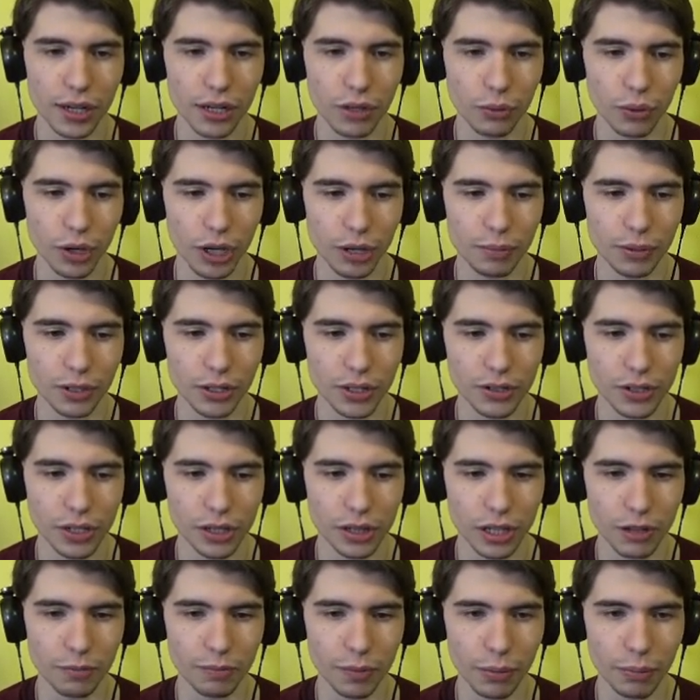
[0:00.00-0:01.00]
anyway because I
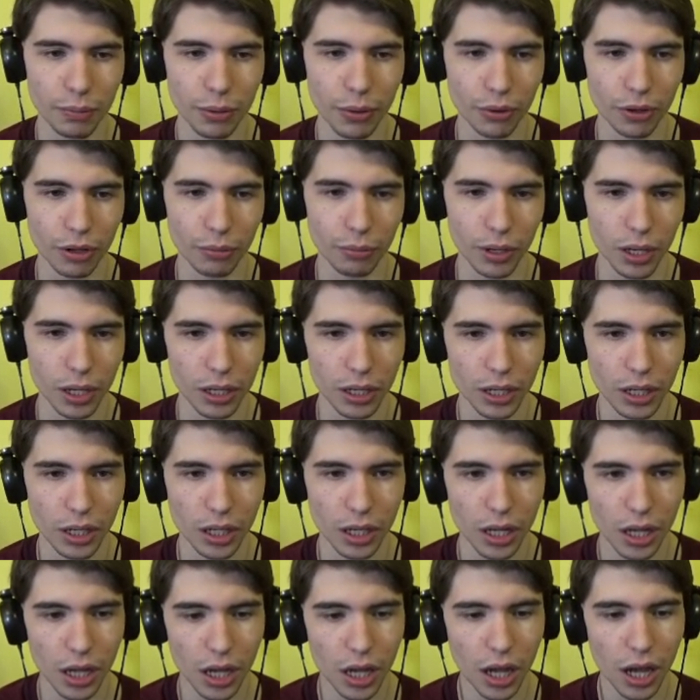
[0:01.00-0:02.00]
love my Pokemon.
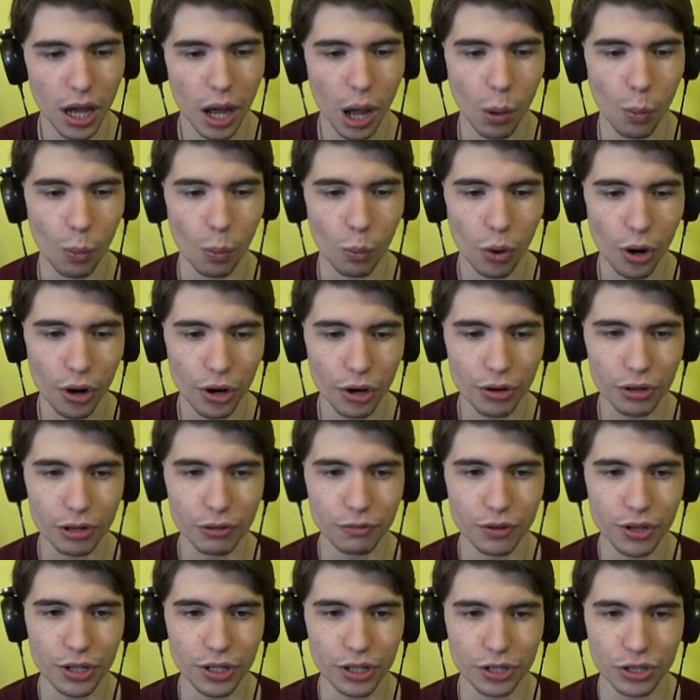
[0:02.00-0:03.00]
I'm wondering
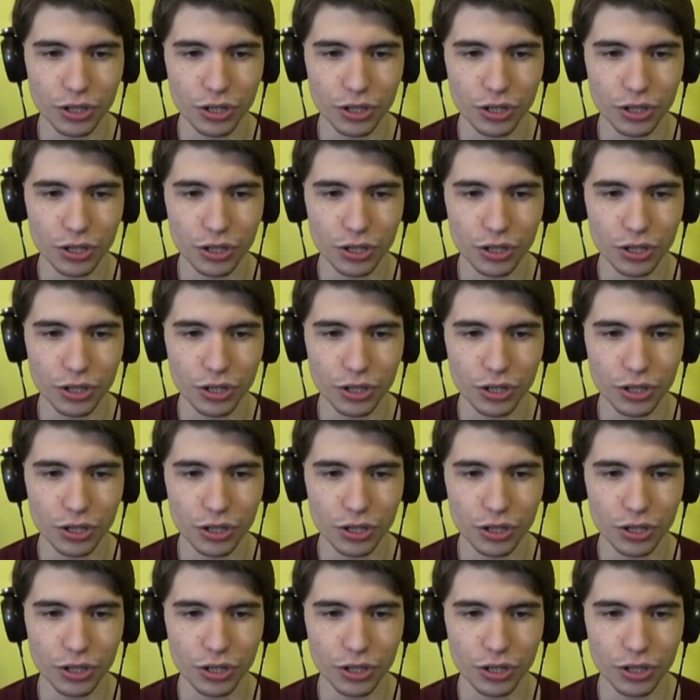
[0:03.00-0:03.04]
if we